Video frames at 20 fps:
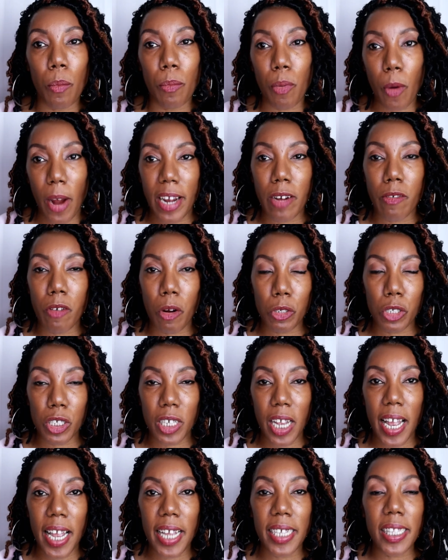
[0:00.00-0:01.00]
or braid
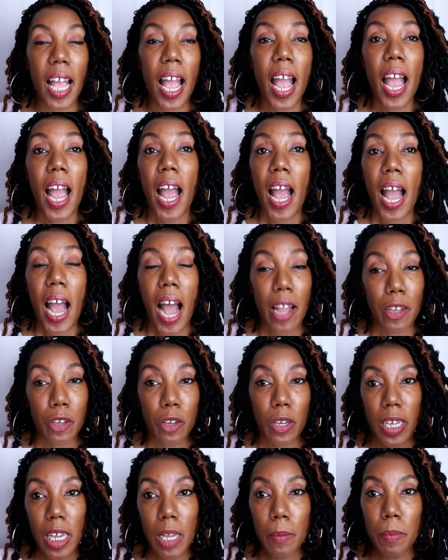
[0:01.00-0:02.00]
crochets, how
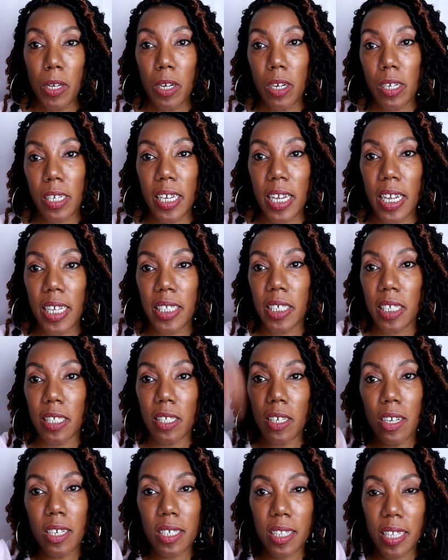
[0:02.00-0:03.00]
you keep the hook in,
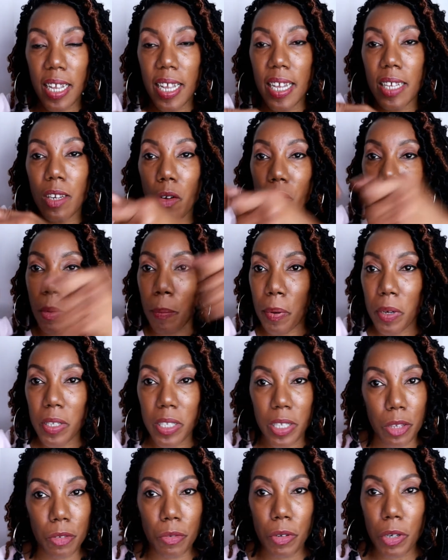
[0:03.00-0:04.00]
just hook the end on and
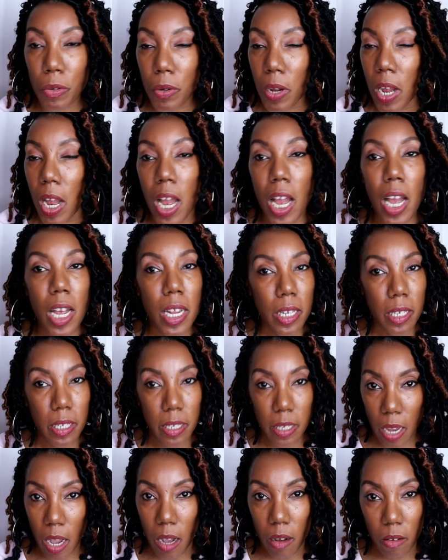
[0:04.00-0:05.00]
pull it through?
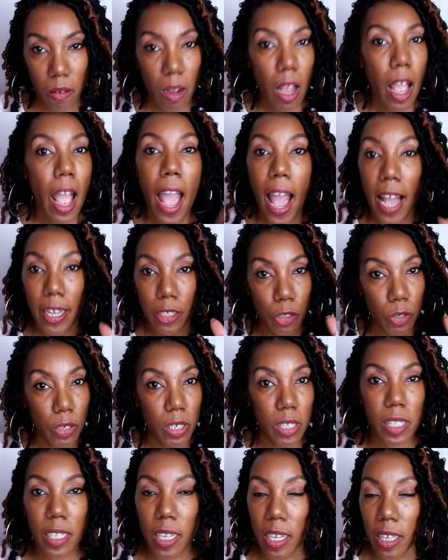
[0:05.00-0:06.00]
No. As you
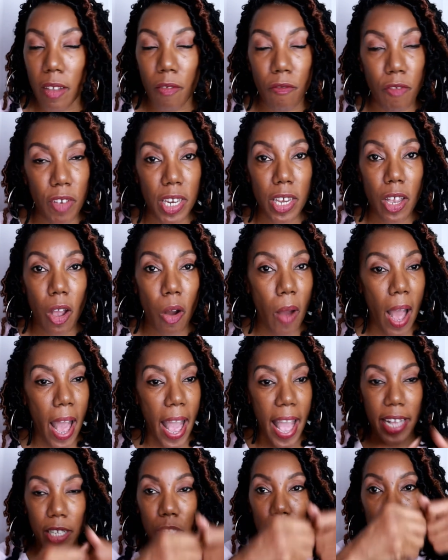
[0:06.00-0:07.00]
can see in the video, I
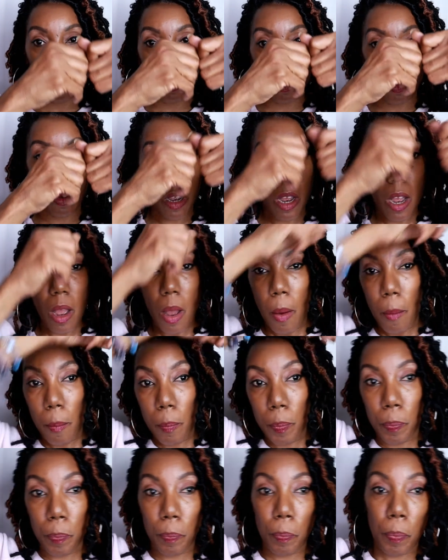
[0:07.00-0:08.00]
had to
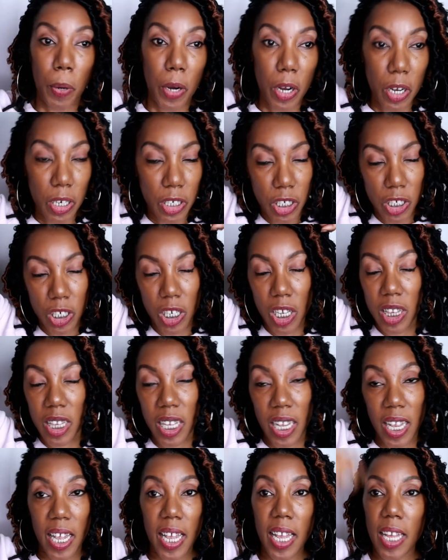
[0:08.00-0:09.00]
push
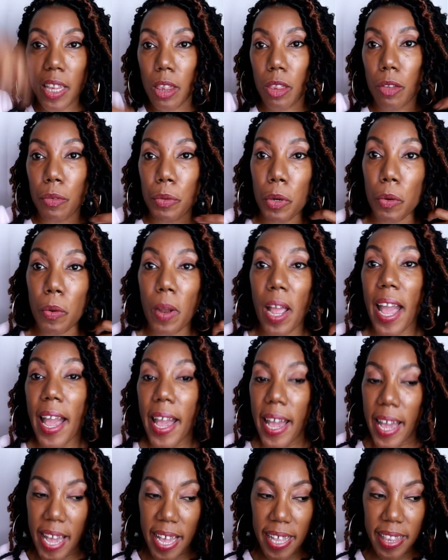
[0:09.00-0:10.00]
the end through,
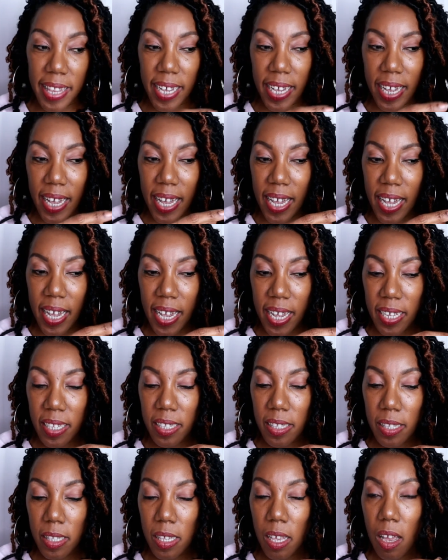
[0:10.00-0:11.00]
and the ends
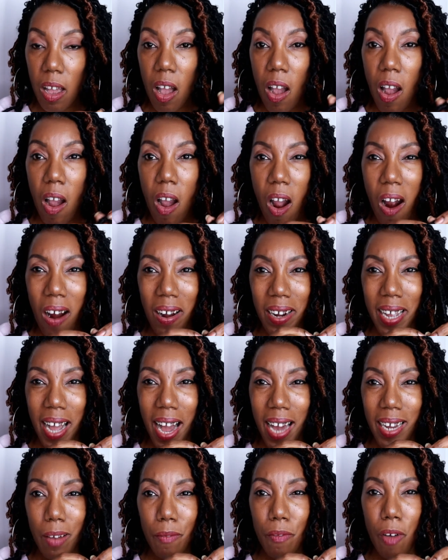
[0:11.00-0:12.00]
are
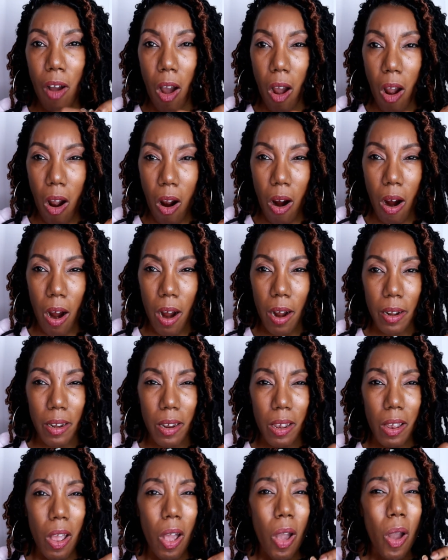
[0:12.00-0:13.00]
kind of
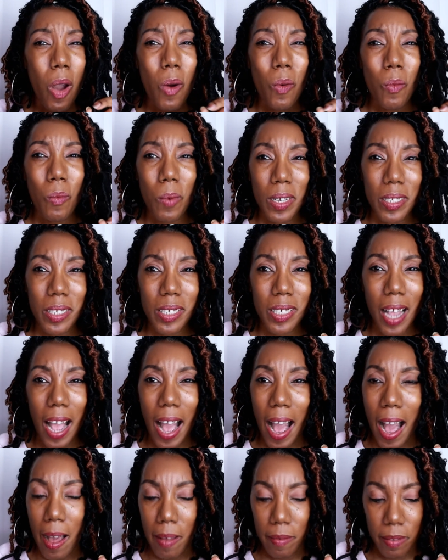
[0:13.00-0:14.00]
hard, which
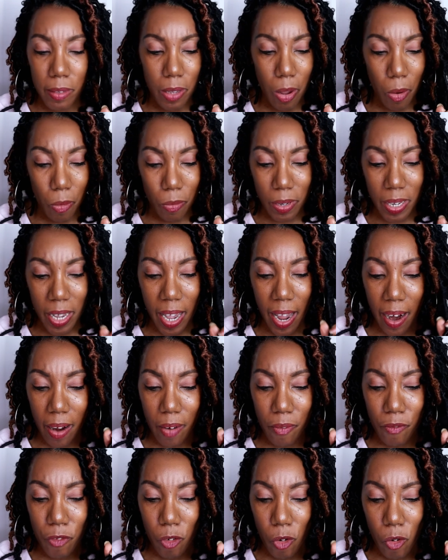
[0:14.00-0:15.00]
I don't
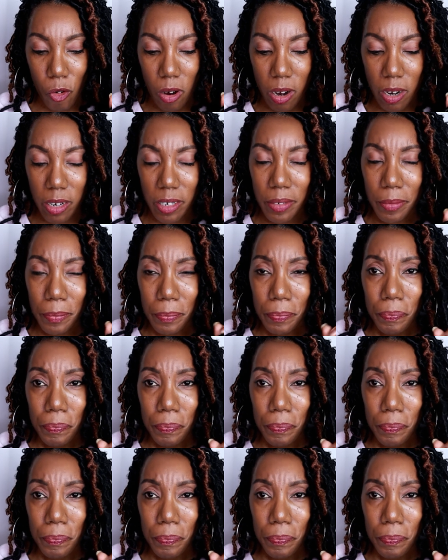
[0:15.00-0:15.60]
care for.